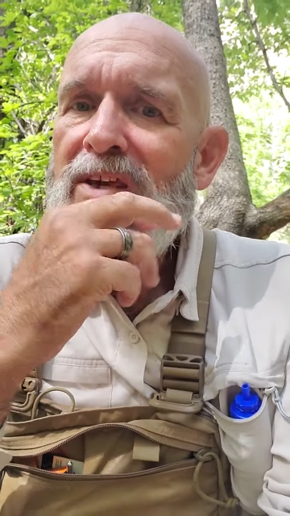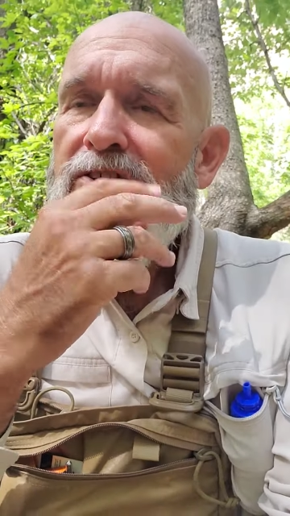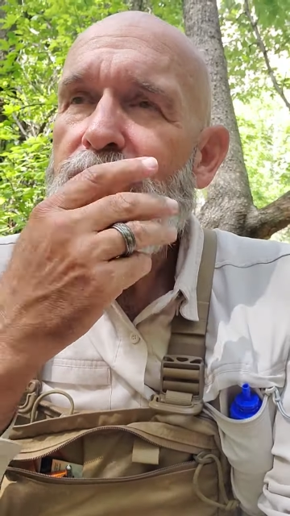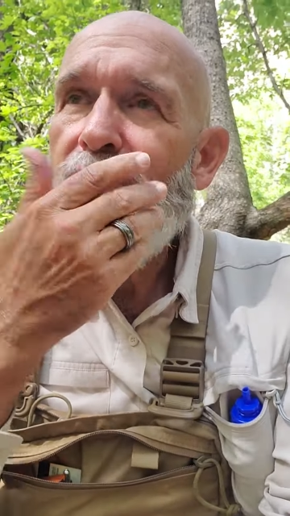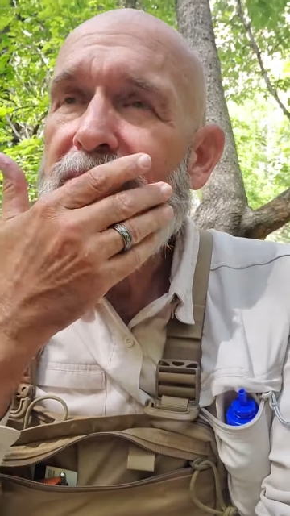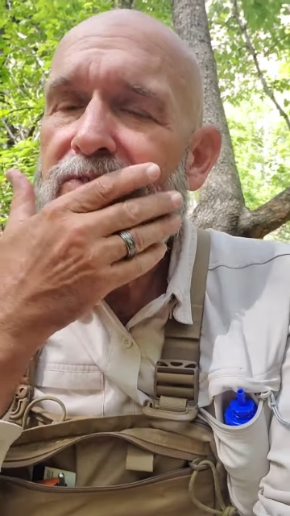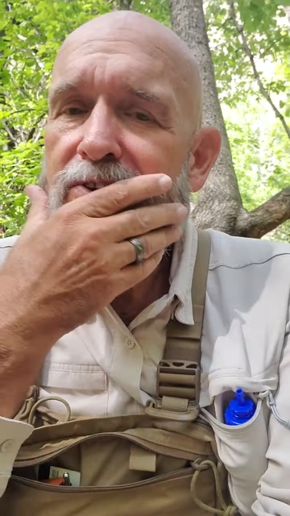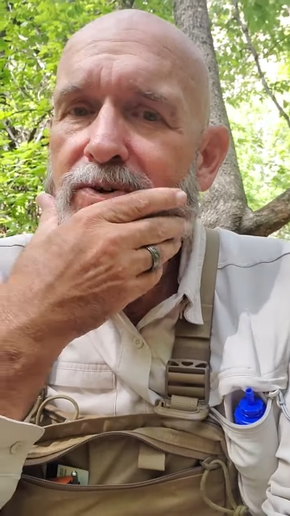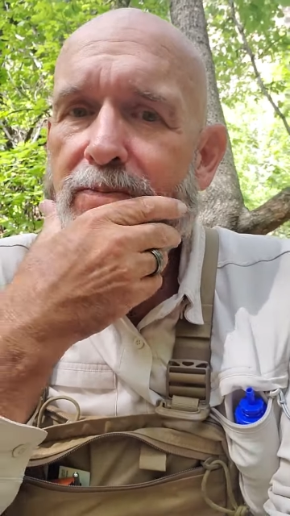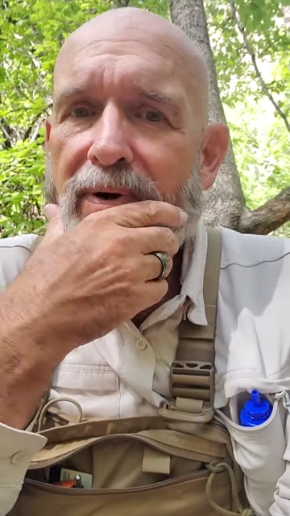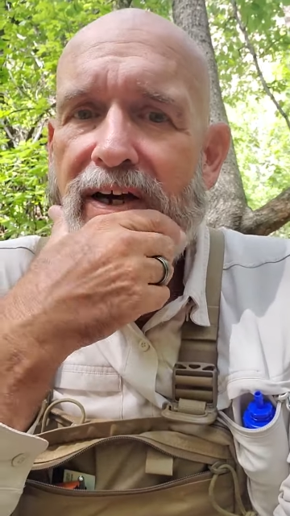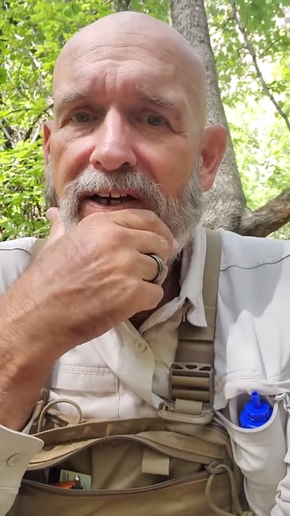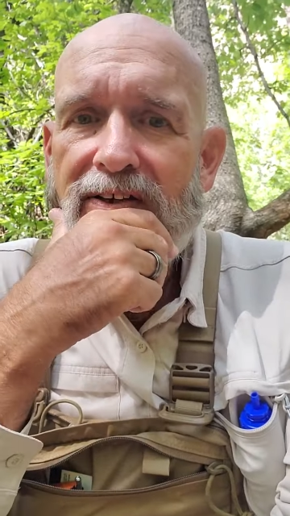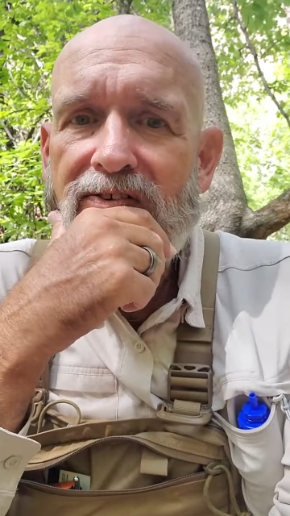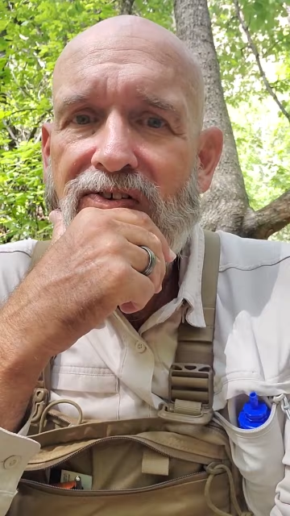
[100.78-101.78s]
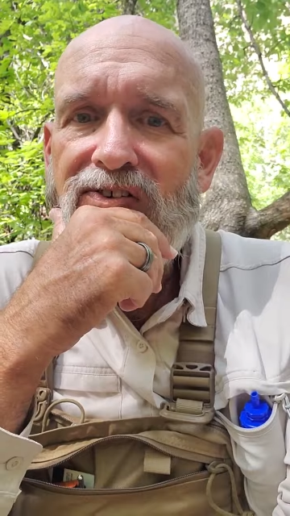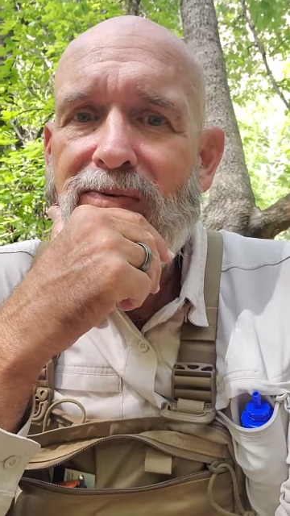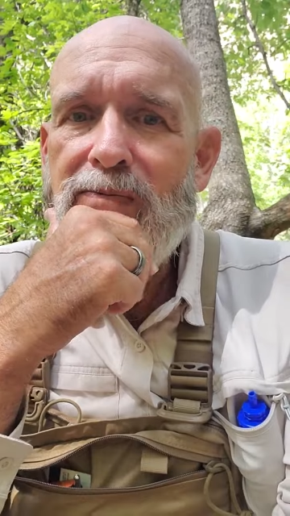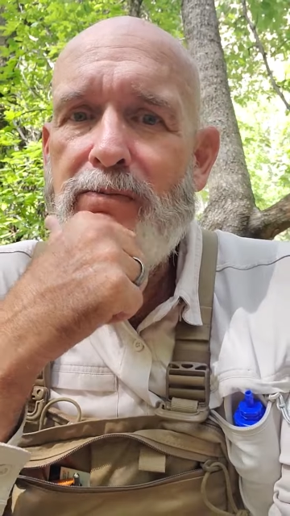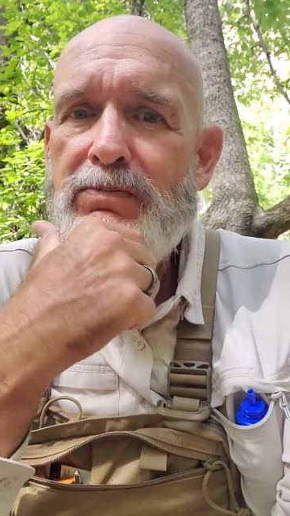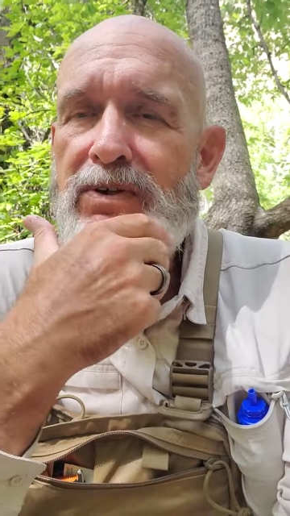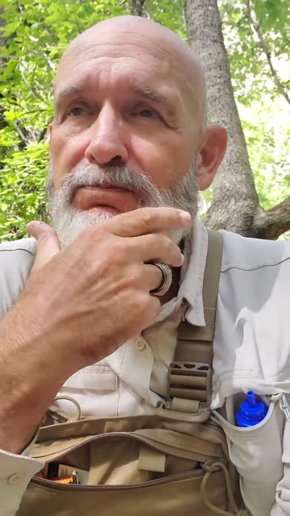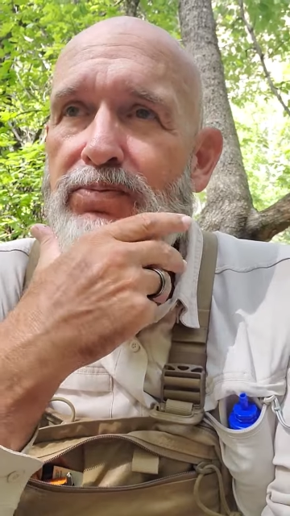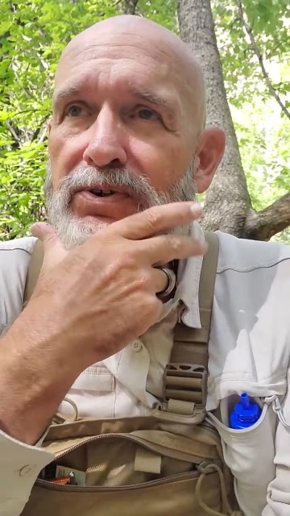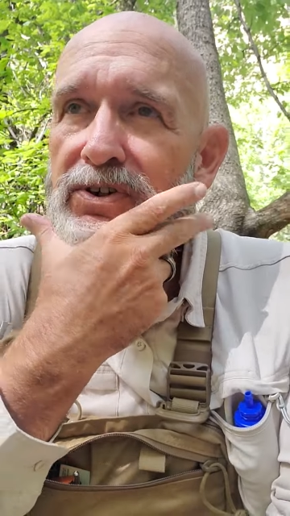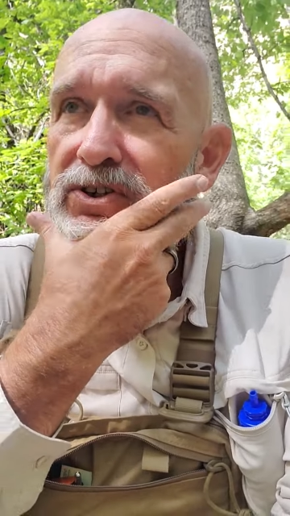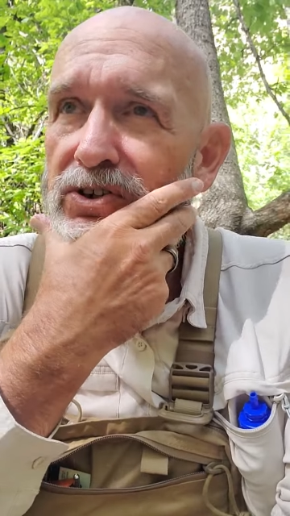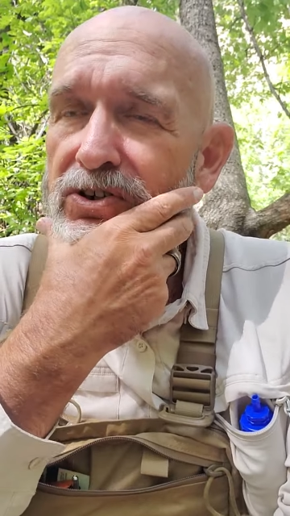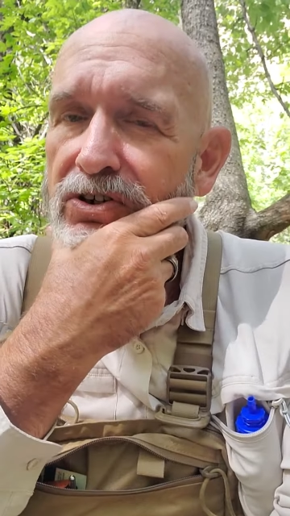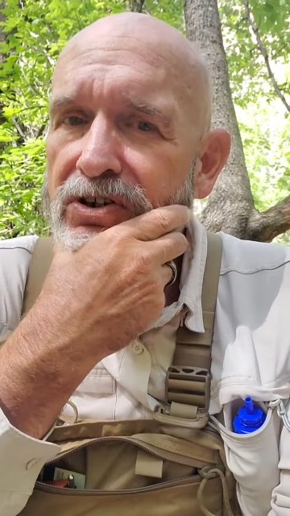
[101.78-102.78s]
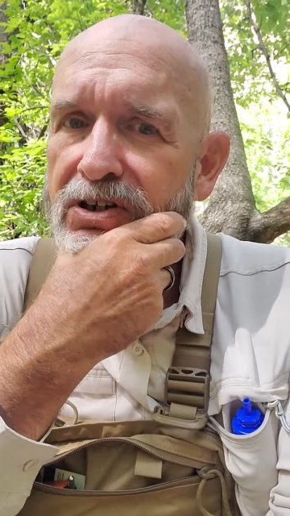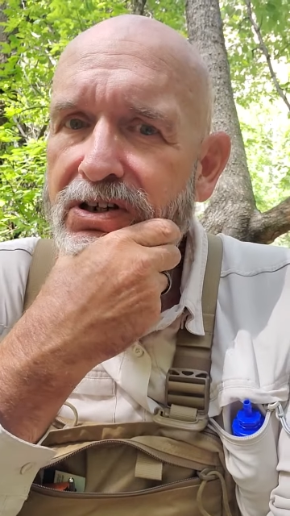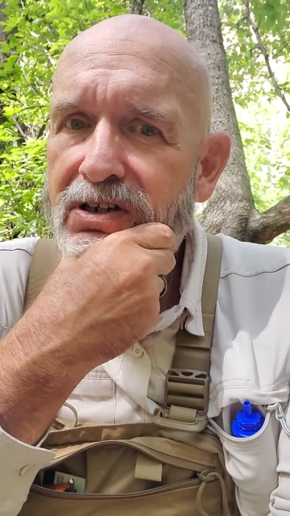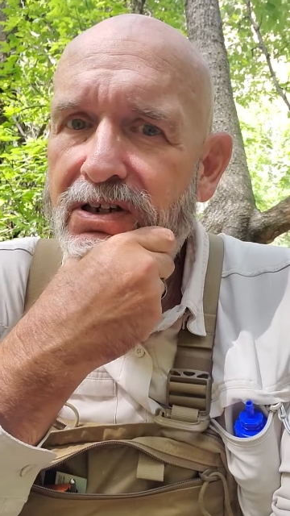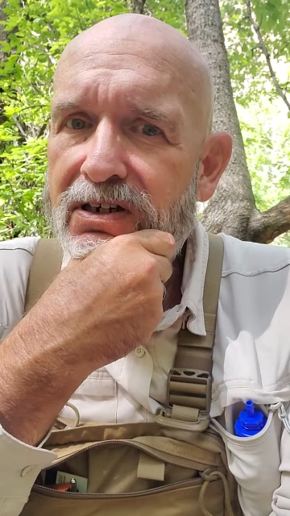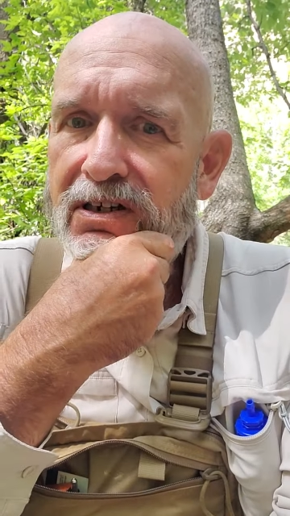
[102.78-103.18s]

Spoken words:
So every 2 miles seemed to be pretty good.